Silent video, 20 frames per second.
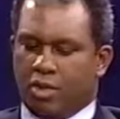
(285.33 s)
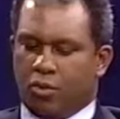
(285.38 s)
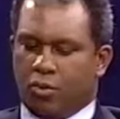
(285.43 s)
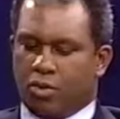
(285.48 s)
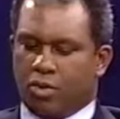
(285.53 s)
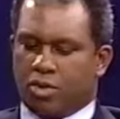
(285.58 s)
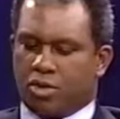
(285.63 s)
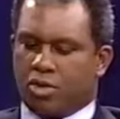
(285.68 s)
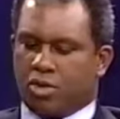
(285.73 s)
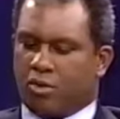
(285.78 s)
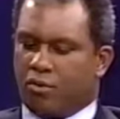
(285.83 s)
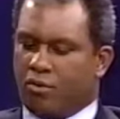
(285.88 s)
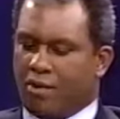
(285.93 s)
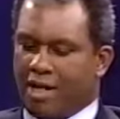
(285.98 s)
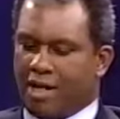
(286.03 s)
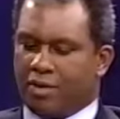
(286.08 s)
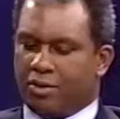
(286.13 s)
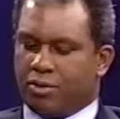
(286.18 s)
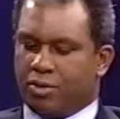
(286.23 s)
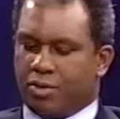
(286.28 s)
which are so
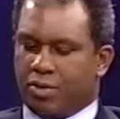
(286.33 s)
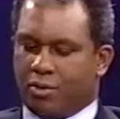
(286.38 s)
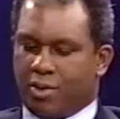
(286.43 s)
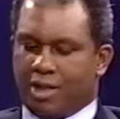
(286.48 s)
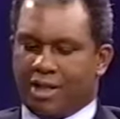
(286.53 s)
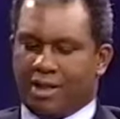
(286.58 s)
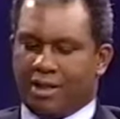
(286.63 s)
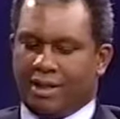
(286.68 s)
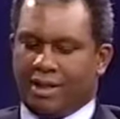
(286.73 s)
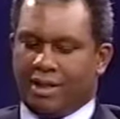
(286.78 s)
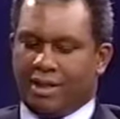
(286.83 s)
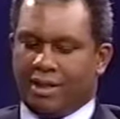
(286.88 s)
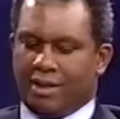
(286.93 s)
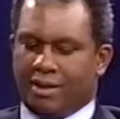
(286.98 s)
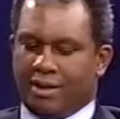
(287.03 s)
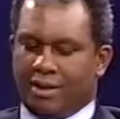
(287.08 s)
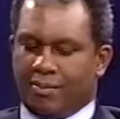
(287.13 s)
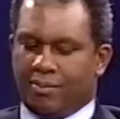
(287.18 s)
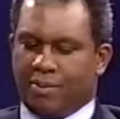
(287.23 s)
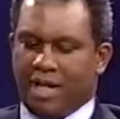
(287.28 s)
vital to regulating
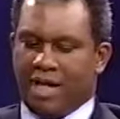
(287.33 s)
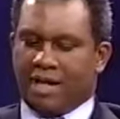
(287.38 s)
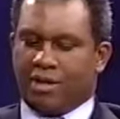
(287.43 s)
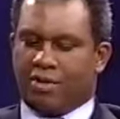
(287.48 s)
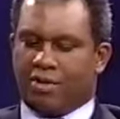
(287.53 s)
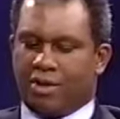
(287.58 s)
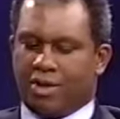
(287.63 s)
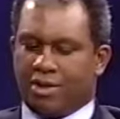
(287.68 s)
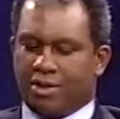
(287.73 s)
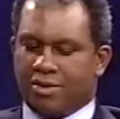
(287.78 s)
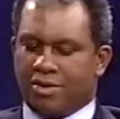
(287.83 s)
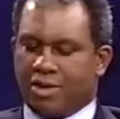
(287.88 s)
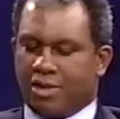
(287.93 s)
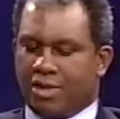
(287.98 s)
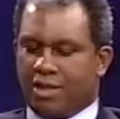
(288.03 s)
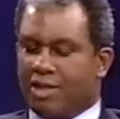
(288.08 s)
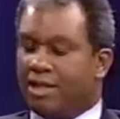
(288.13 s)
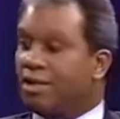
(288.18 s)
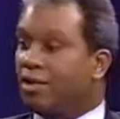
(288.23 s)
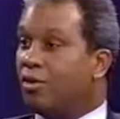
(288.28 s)
the pancreas
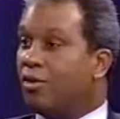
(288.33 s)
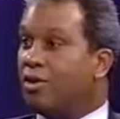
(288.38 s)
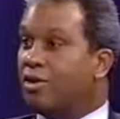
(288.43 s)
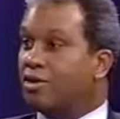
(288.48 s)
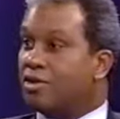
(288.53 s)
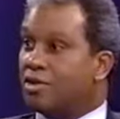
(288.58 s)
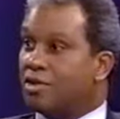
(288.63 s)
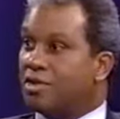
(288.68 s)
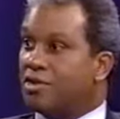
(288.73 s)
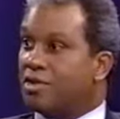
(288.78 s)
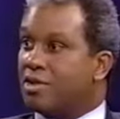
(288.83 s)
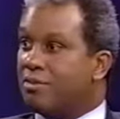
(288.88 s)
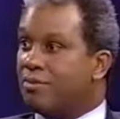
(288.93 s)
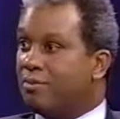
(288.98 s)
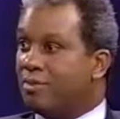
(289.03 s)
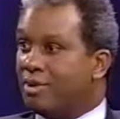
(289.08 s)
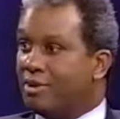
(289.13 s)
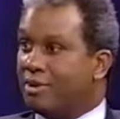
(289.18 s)
and endocrine system?